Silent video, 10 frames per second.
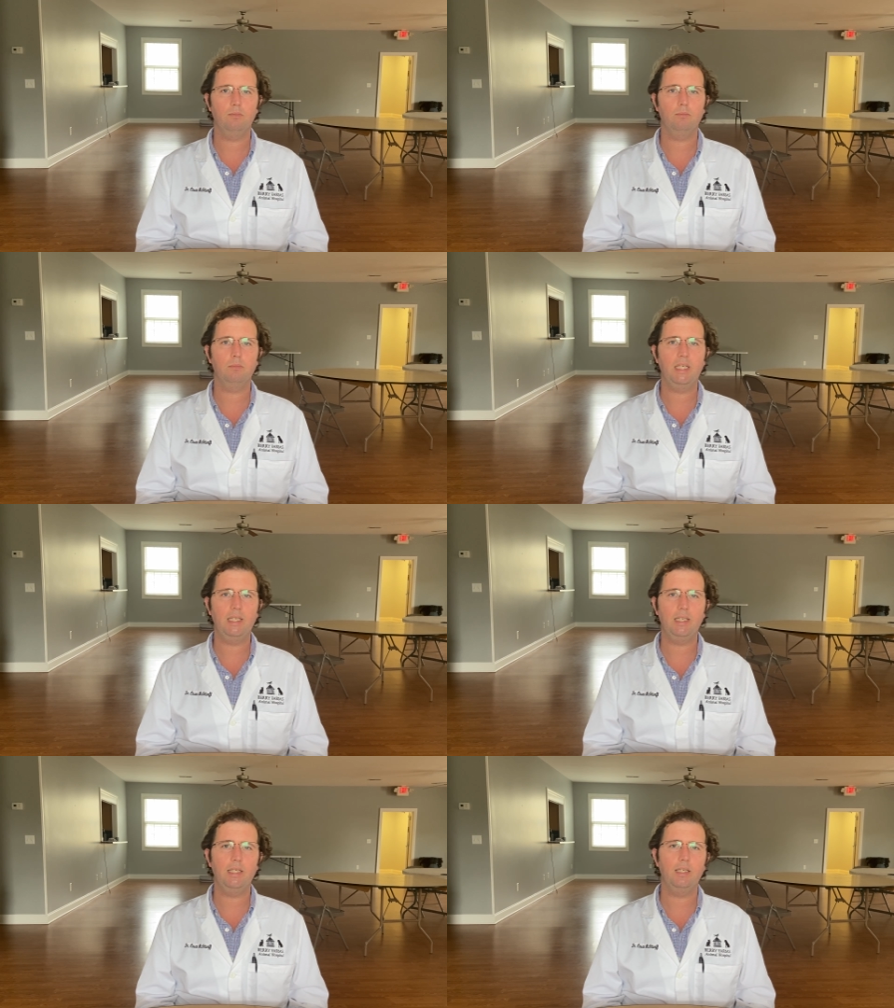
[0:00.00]

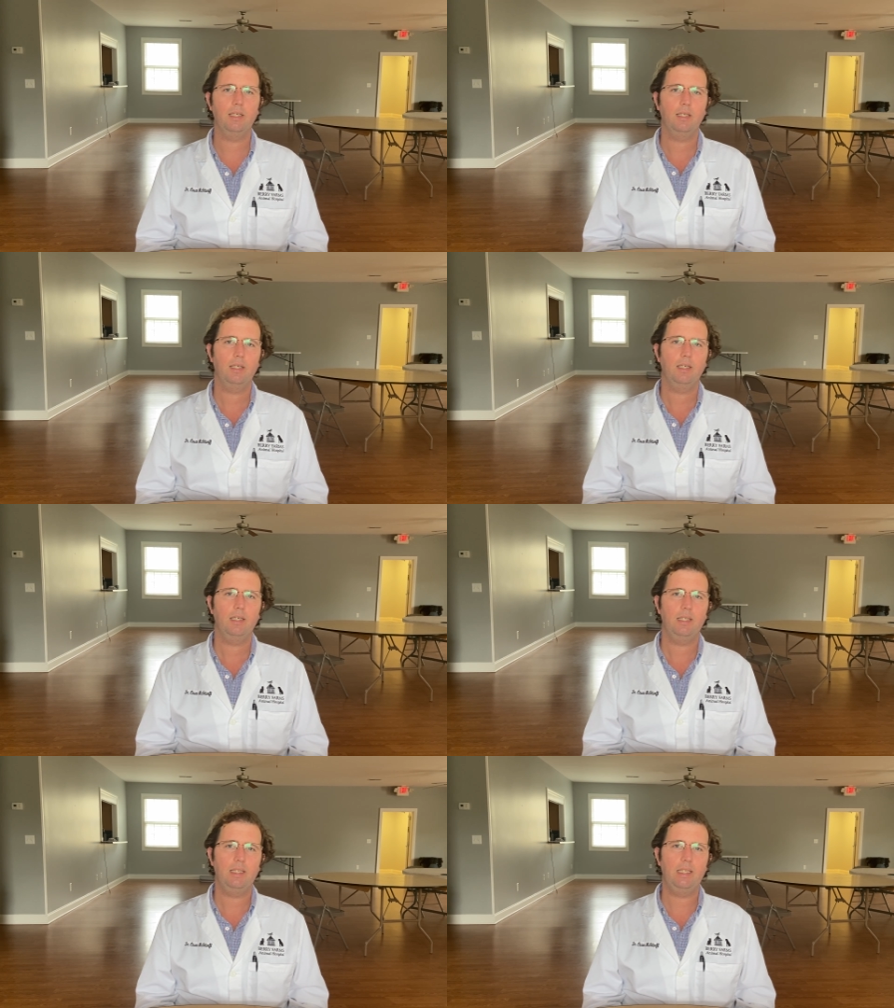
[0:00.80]
may
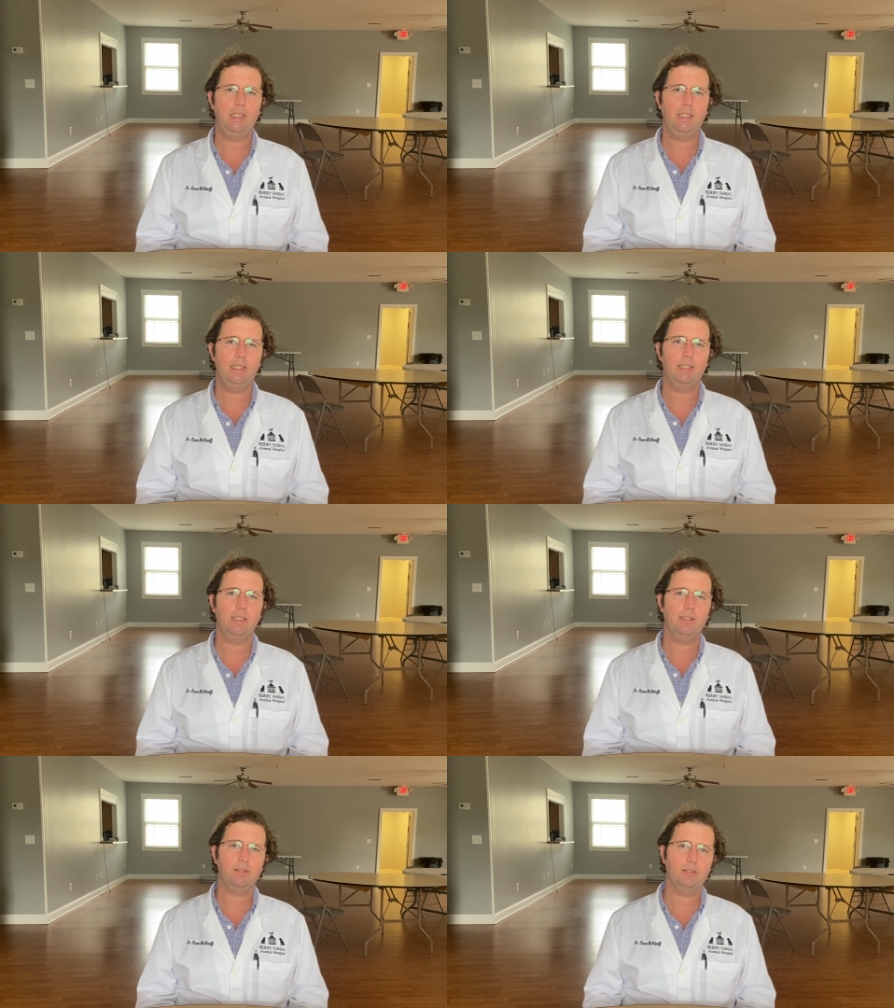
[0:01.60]
need
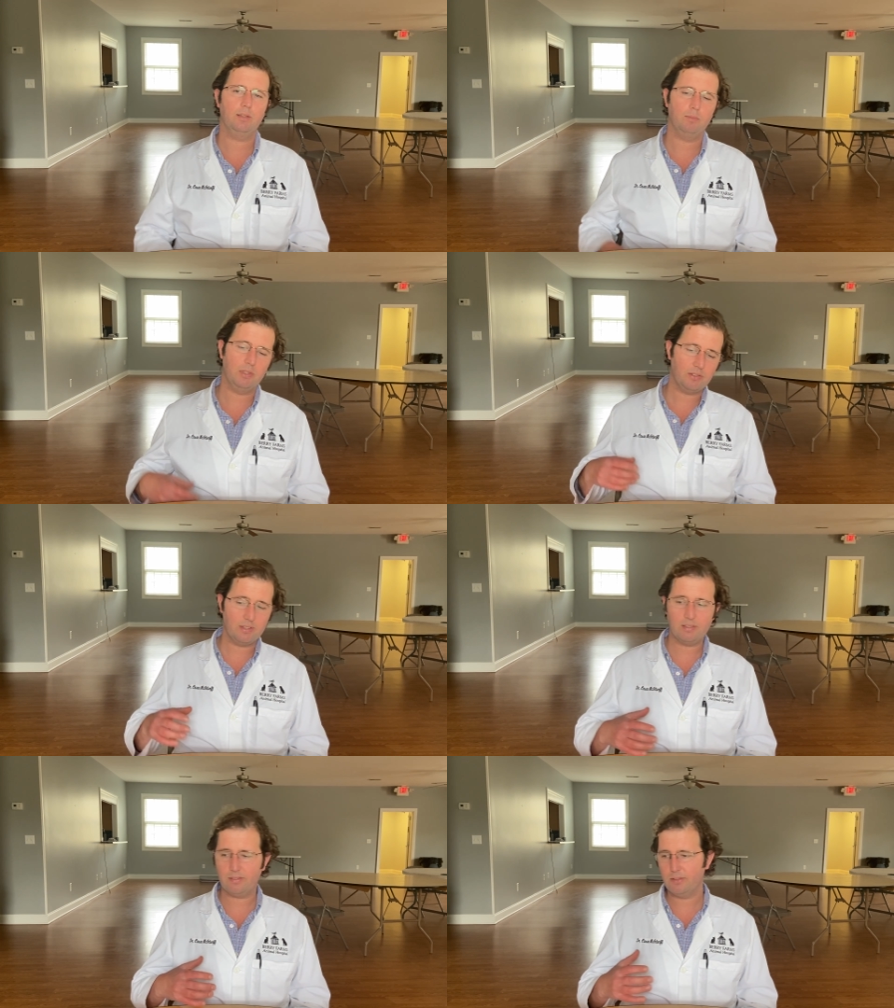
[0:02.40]
some
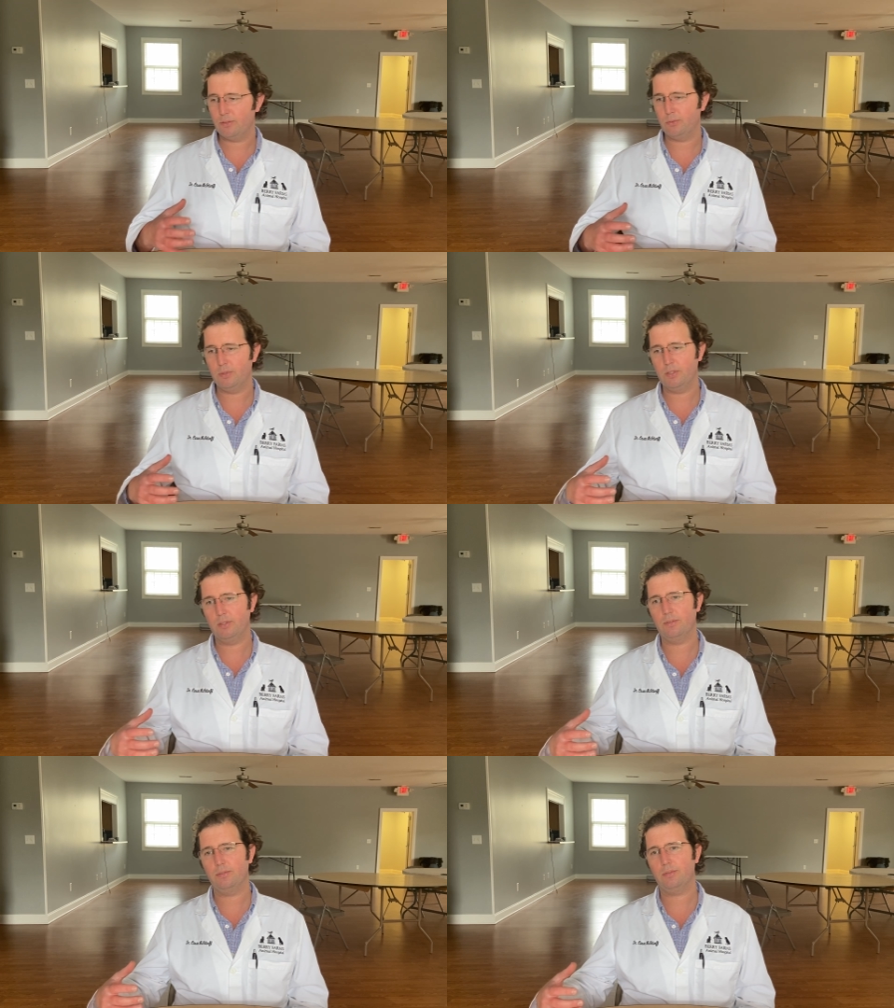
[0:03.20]
assistance
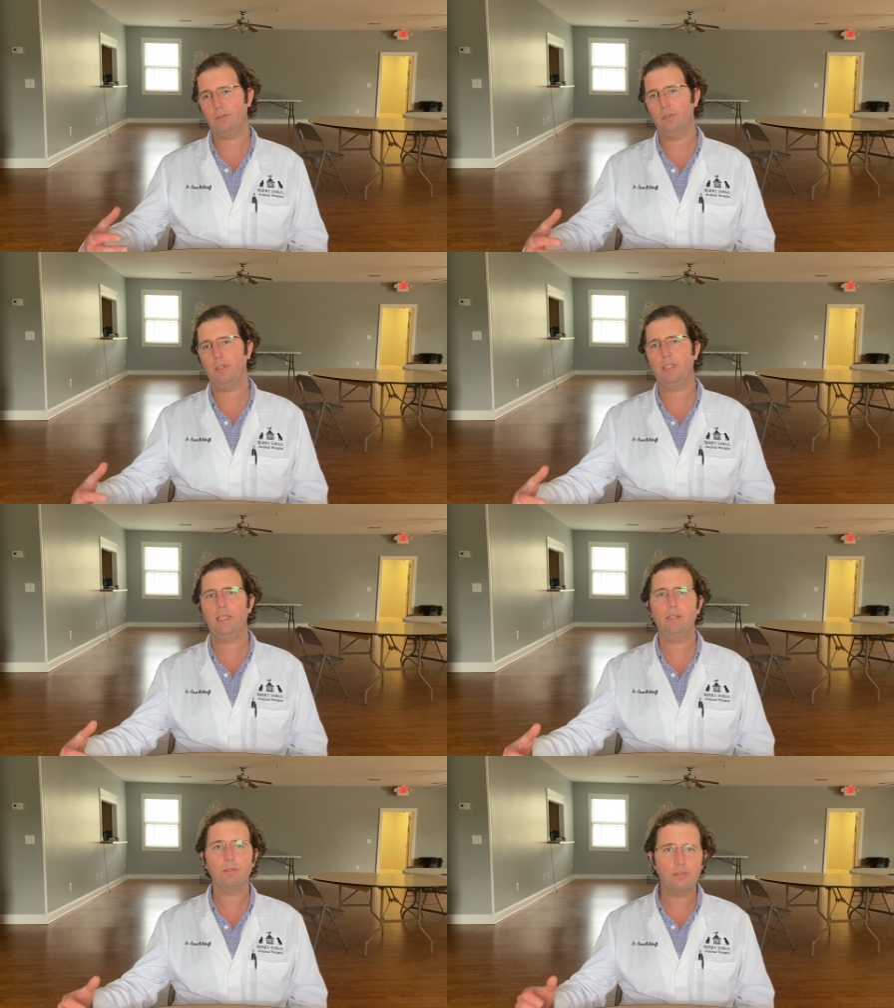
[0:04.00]
with chronic
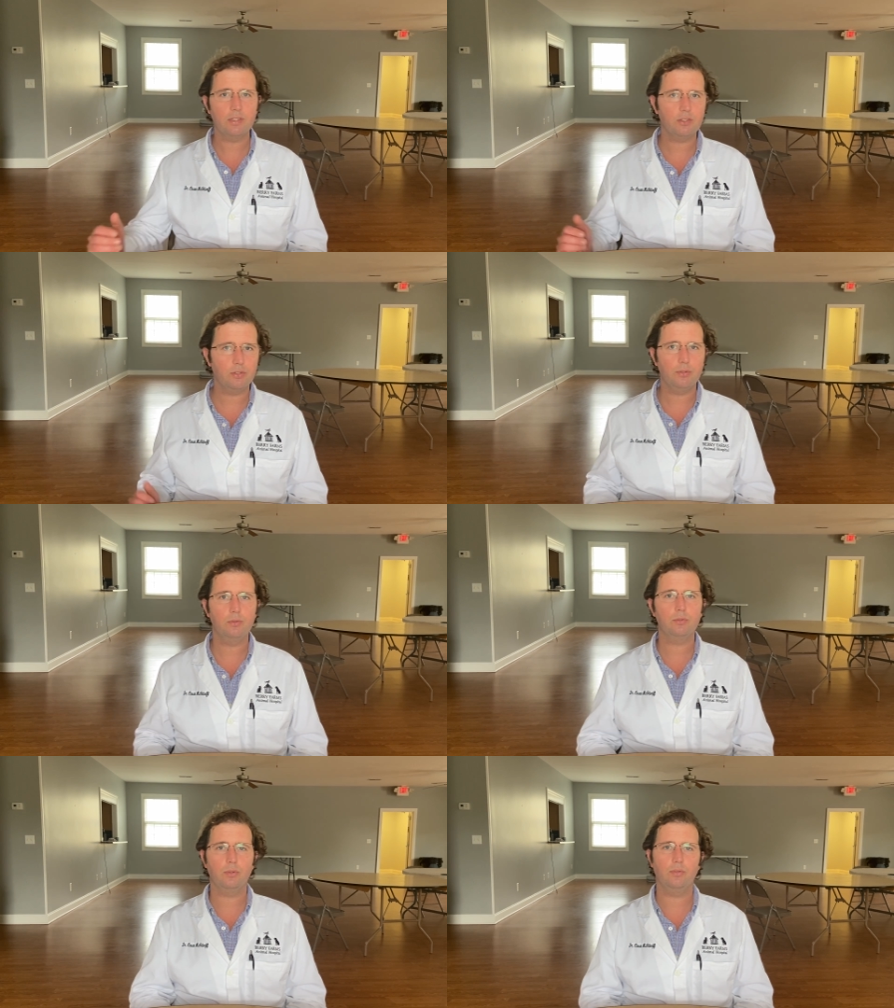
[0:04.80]
health
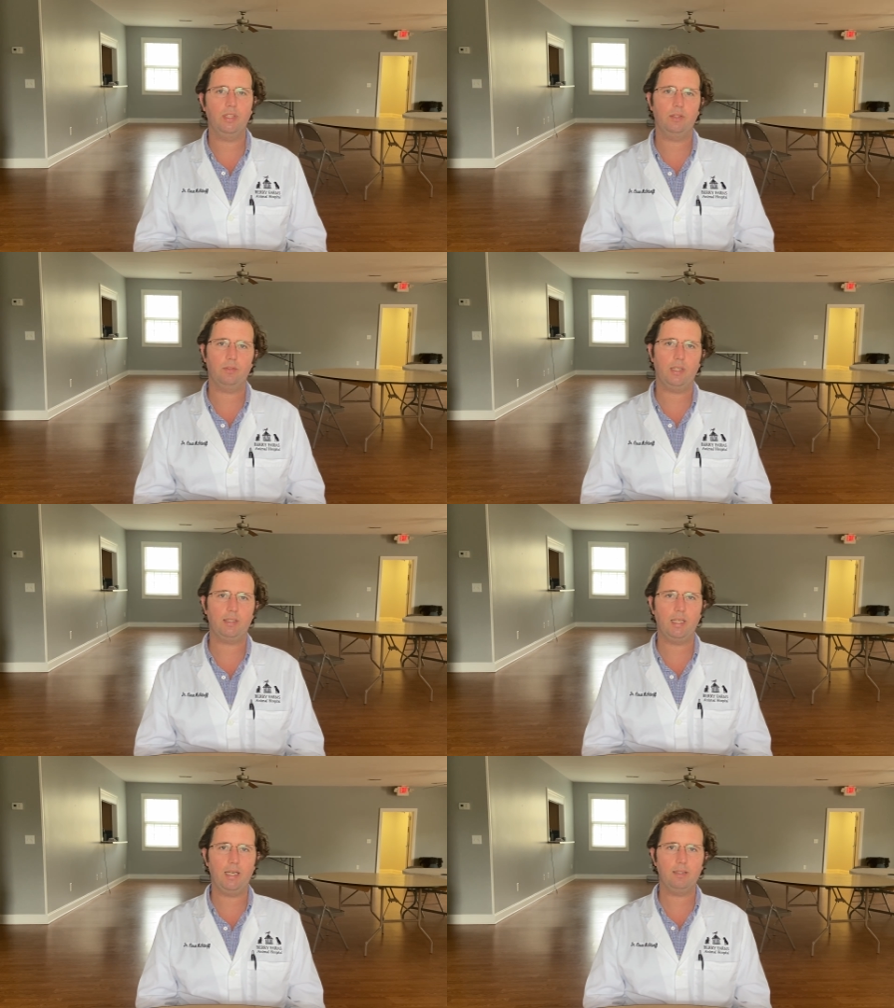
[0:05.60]
issues or things like
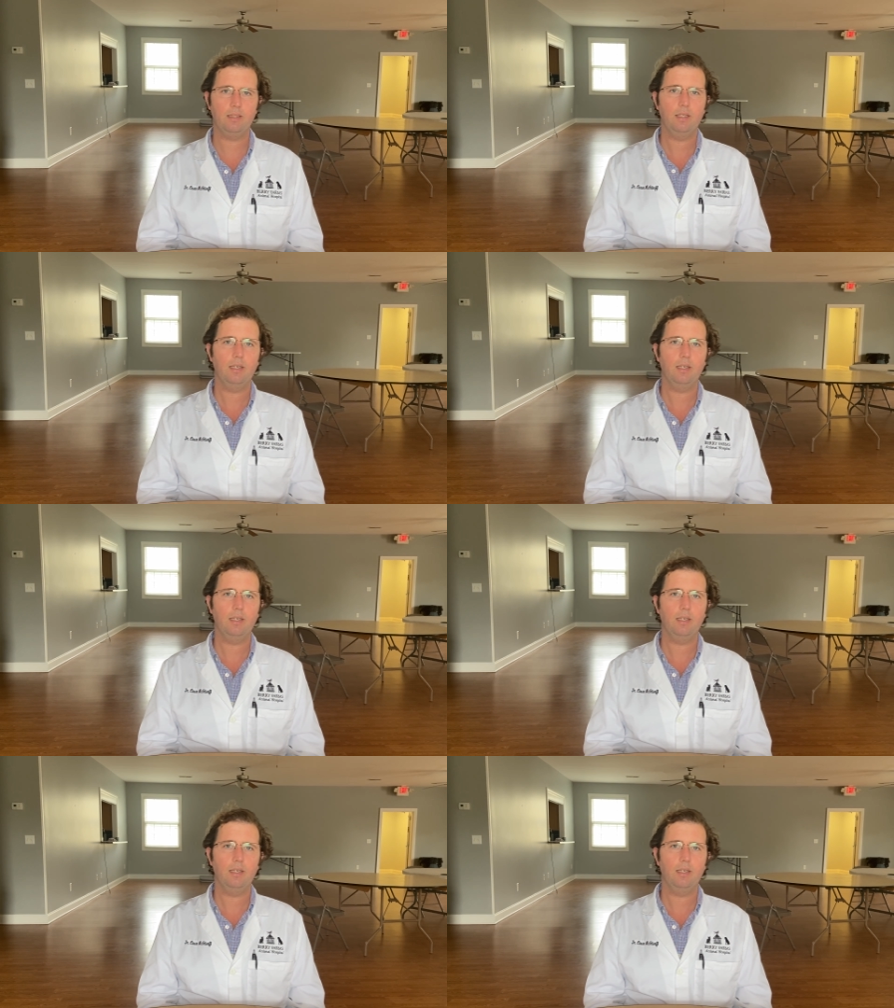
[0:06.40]
that.